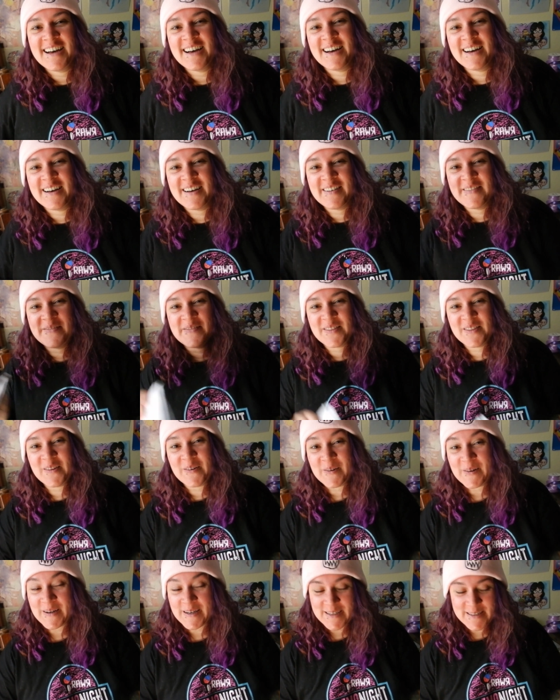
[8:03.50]
um,
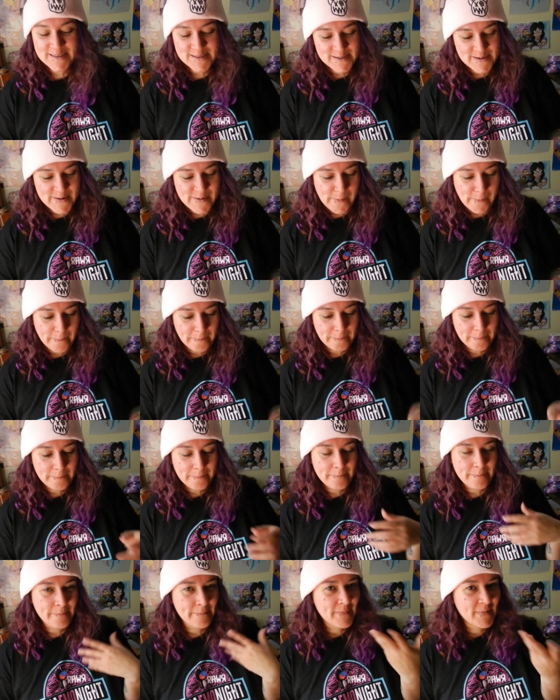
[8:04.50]
Lauren. So,
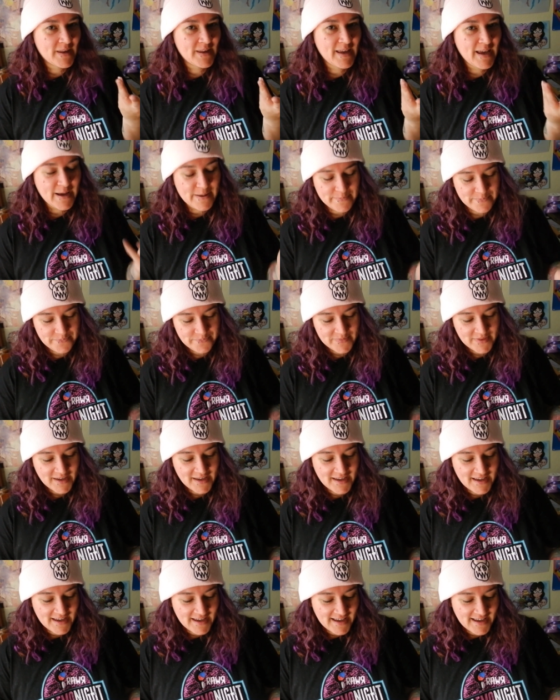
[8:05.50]
yeah.
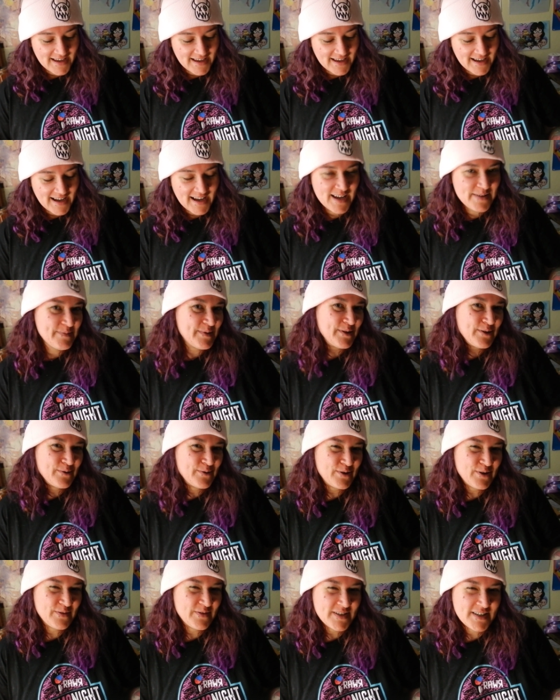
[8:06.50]
I'm a little
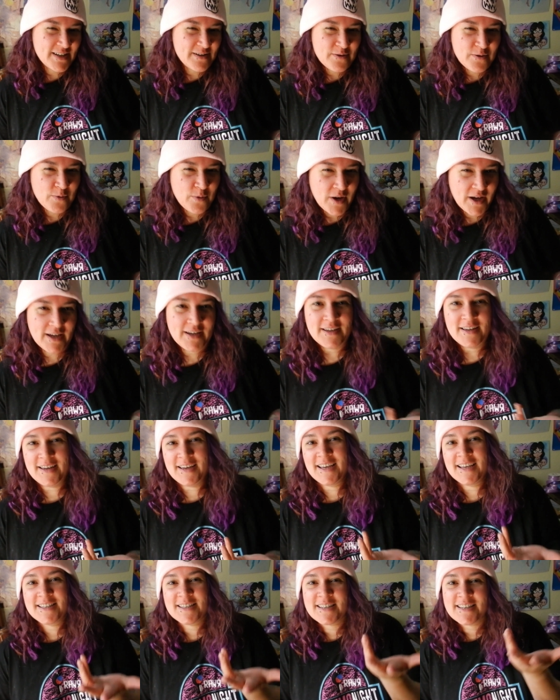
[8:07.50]
nervous. I don't know why.
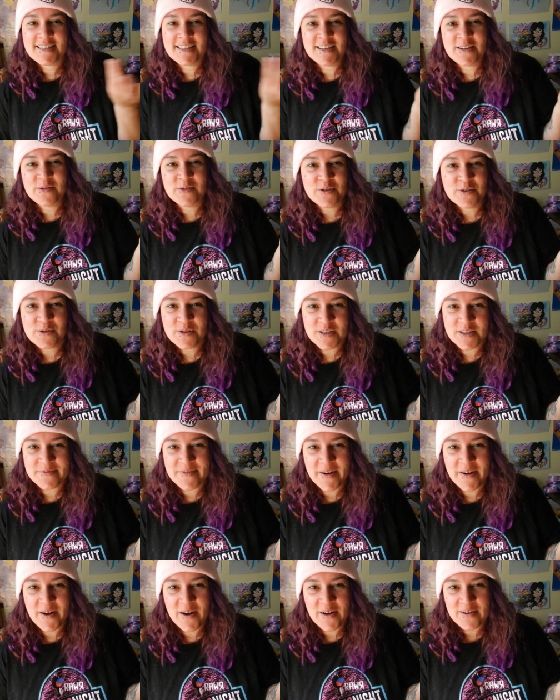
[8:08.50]
I guess because I don't do this
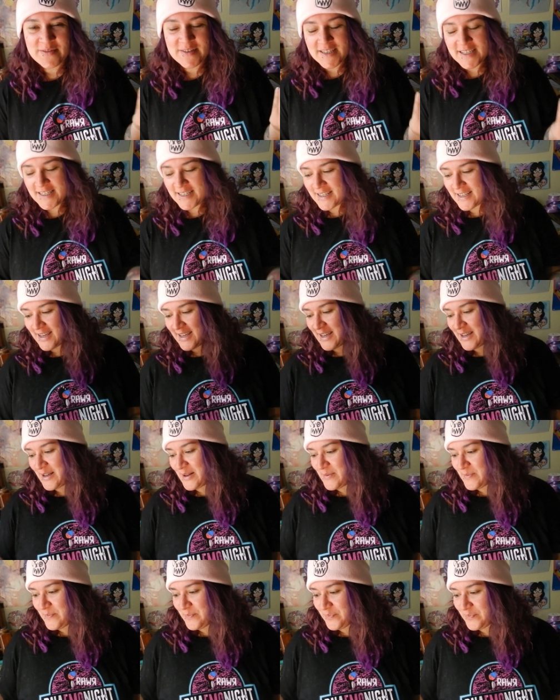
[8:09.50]
very often.
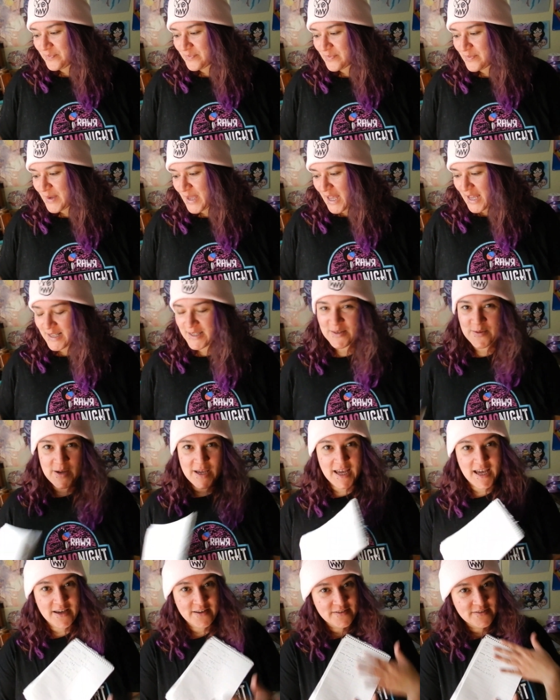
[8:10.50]
Um, but yeah, so I
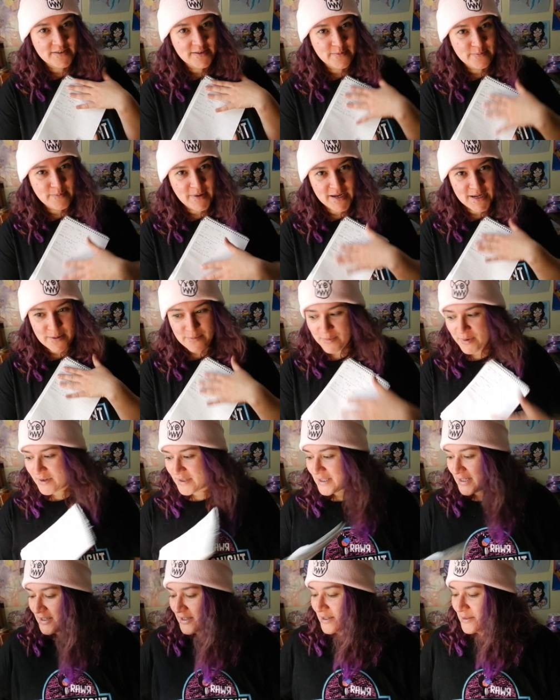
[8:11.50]
have my
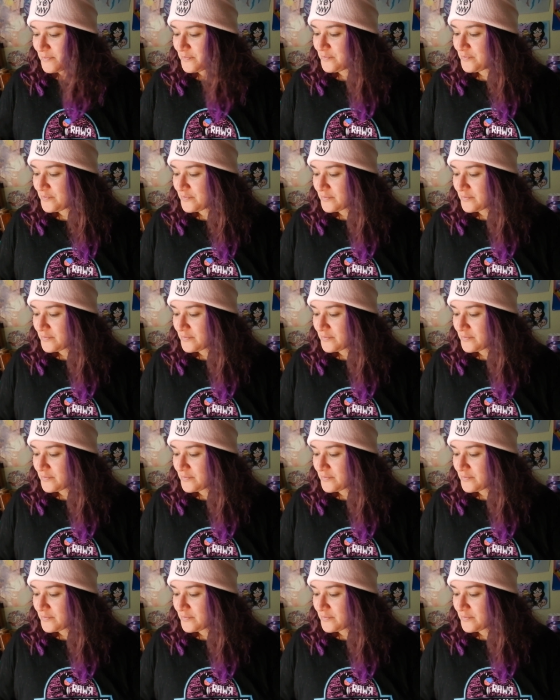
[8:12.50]
numbers here.